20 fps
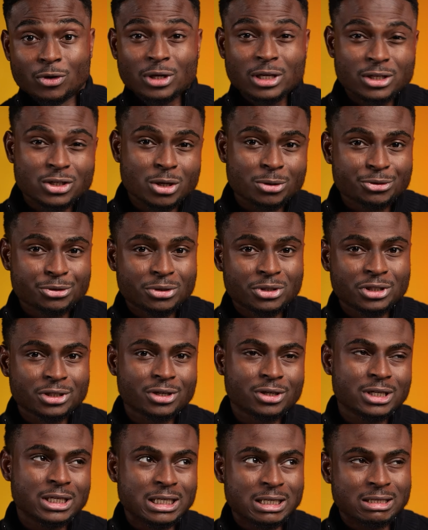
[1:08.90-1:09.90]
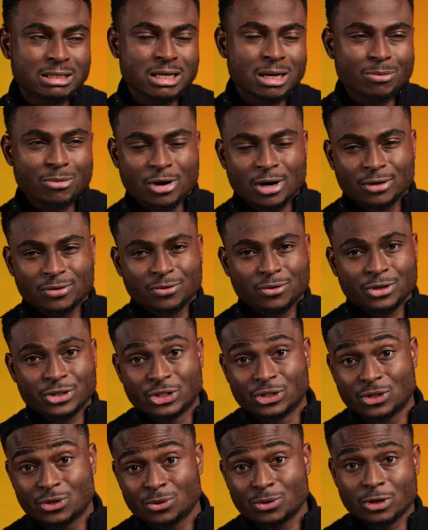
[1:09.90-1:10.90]
monthly subscription is about
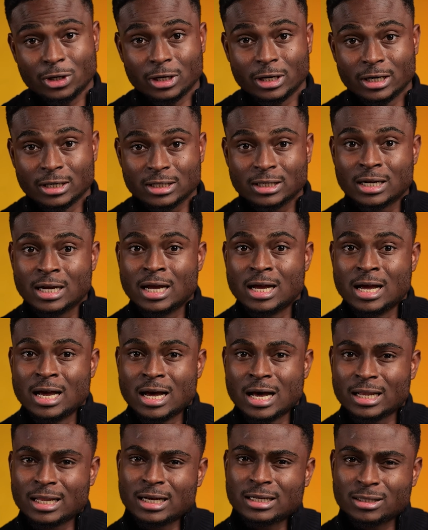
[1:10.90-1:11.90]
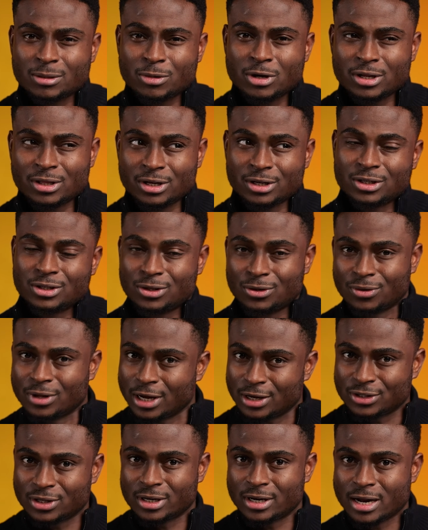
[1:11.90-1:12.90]
$42 and that's about
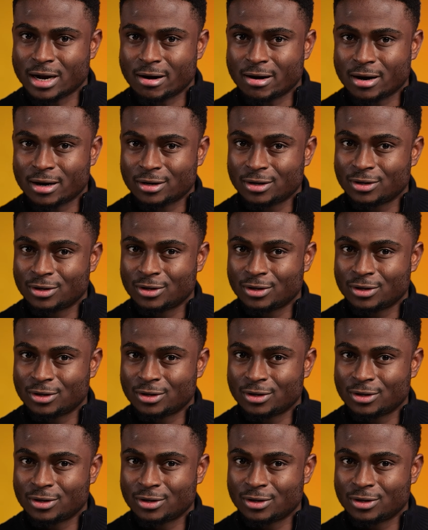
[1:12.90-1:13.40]
32,000 naira.